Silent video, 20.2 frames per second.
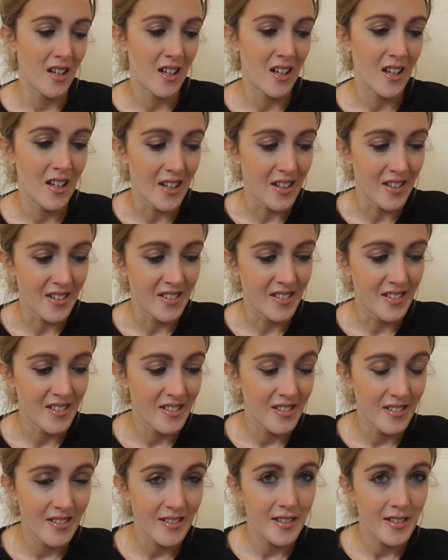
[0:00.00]
And
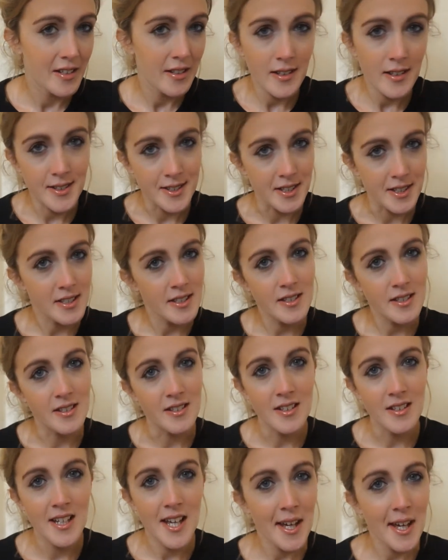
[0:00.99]
it didn't.
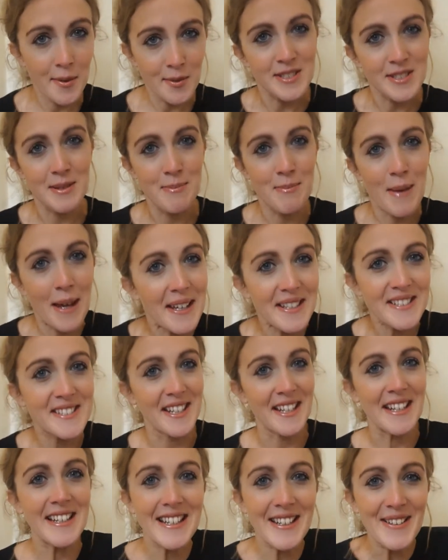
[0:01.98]
It was
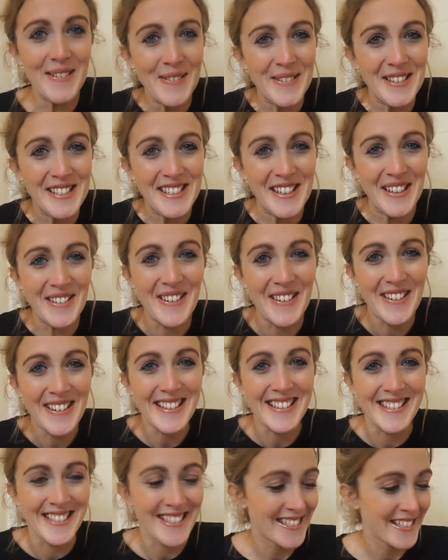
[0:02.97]
amazing. It was so
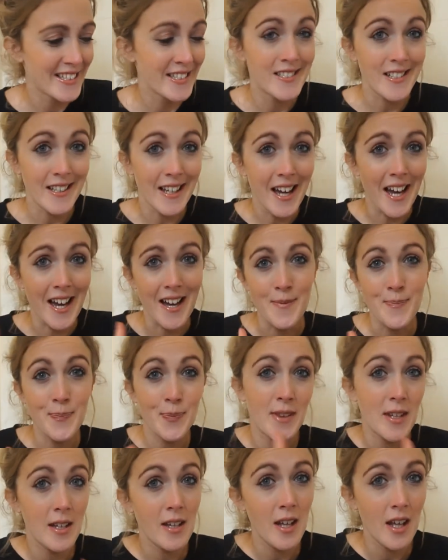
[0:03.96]
good. So yeah.
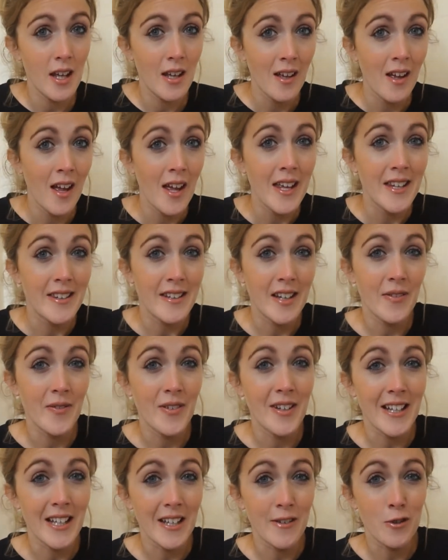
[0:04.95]

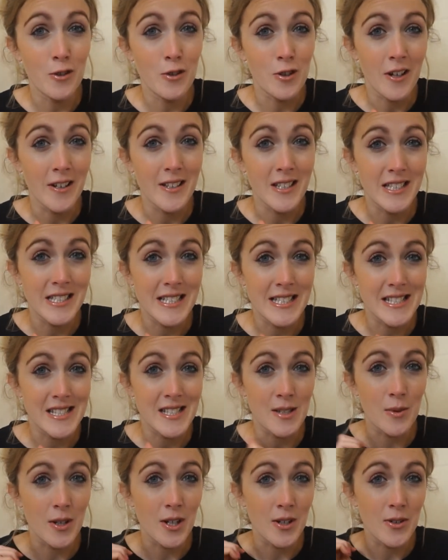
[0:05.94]
Definitely, if you're going to
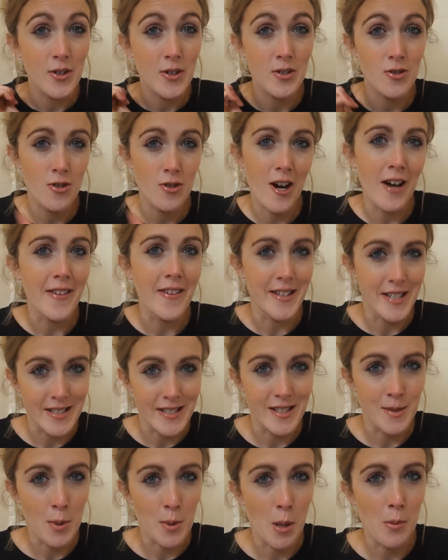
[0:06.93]
Disney World, try the
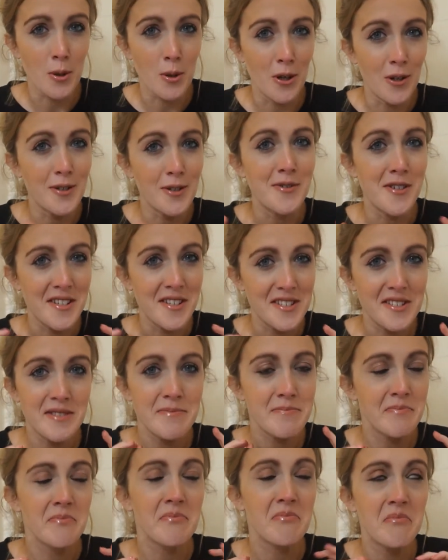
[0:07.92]
Disney popcorn. It's
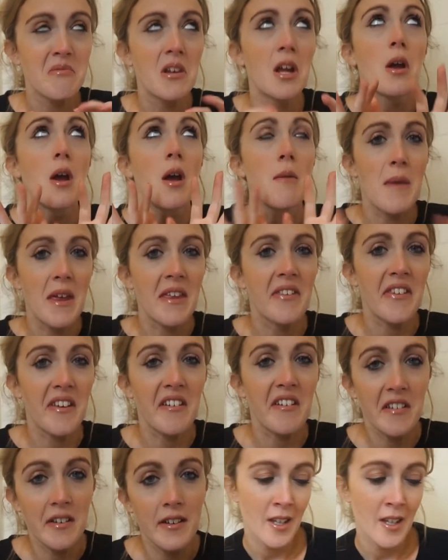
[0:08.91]
amazing.
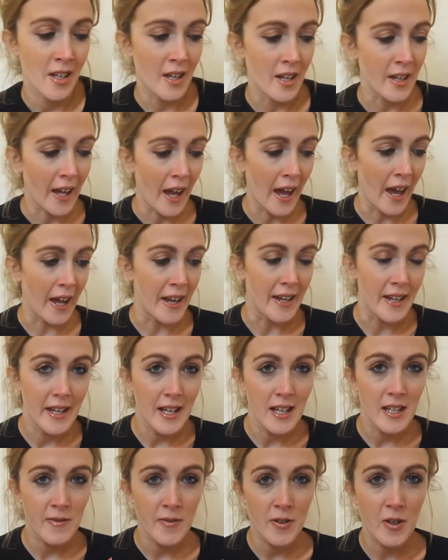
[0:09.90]
Okay,
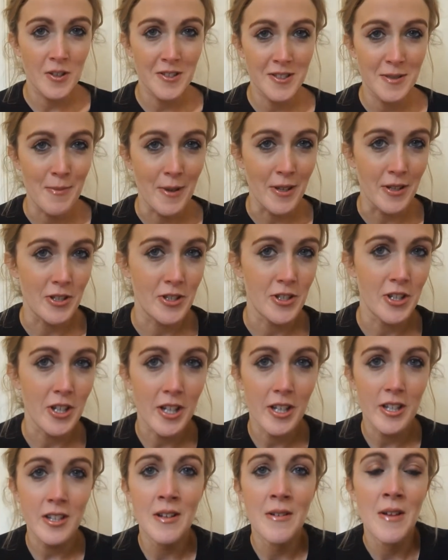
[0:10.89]
nearly forgot to
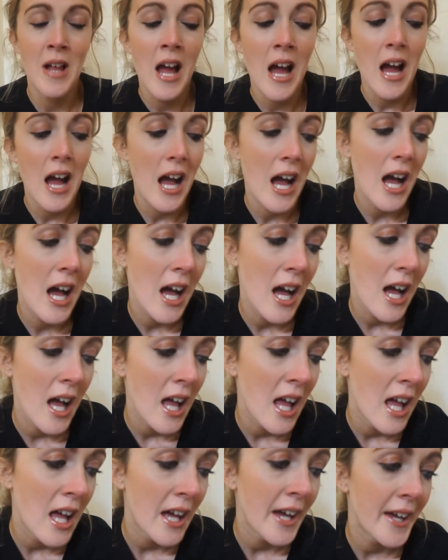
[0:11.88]
mention,
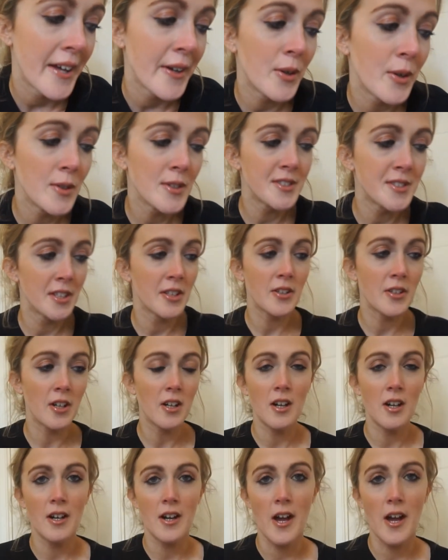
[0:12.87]
I also
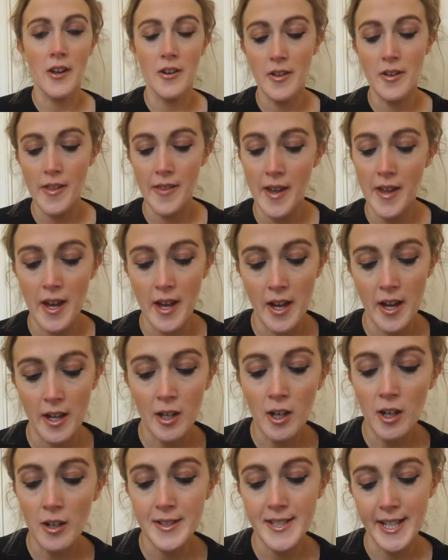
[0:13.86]
got another
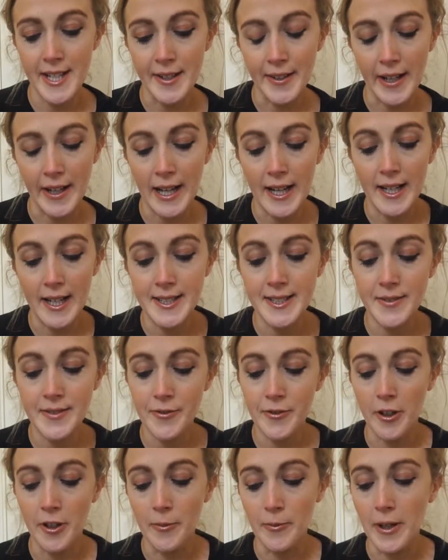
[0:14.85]
cocktail glass
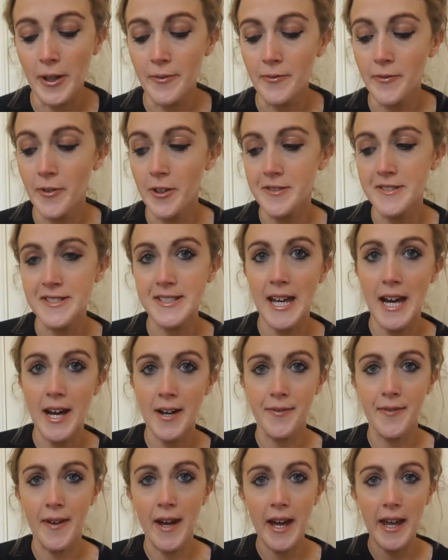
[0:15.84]
from Rainforest
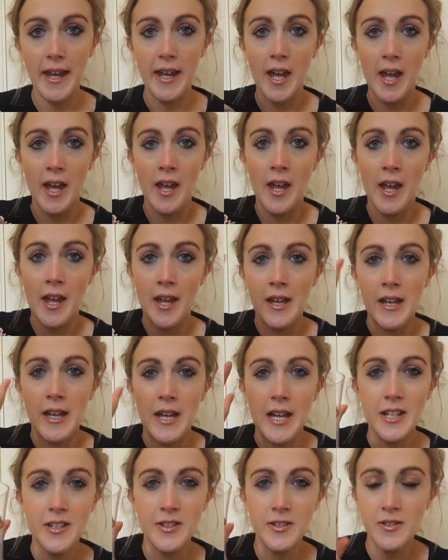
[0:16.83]
Cafe.
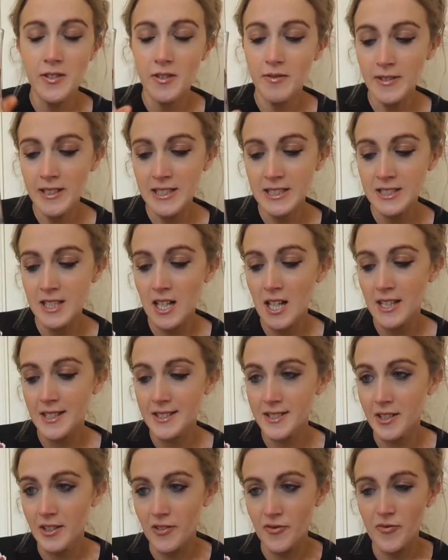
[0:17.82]
It's just a really nice
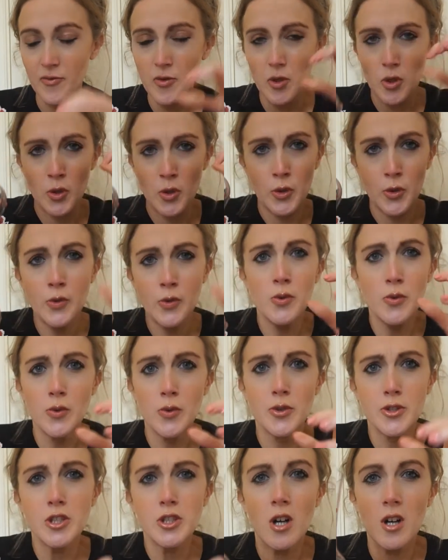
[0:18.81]
sort of
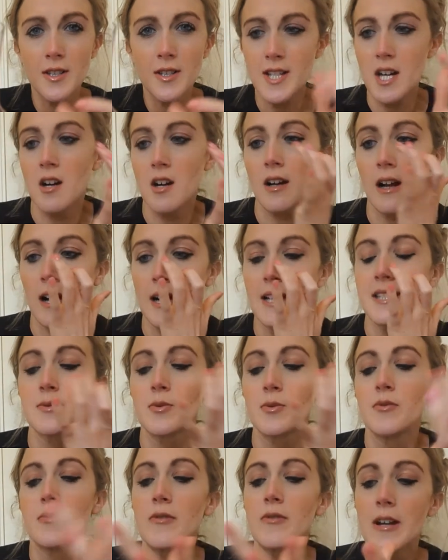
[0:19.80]
huge cocktail glass
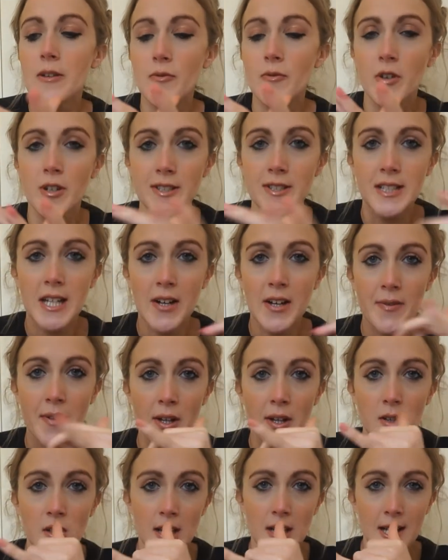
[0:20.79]
with Rainforest
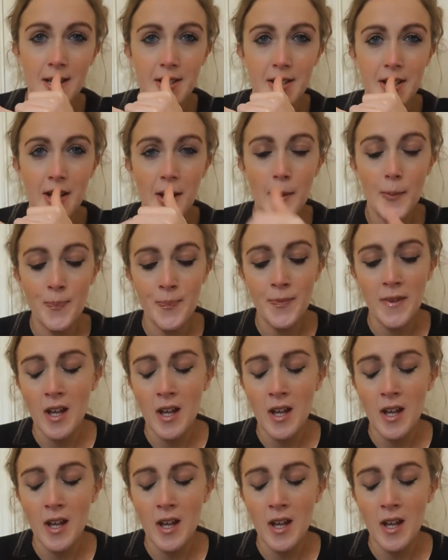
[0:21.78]
Cafe Orlando.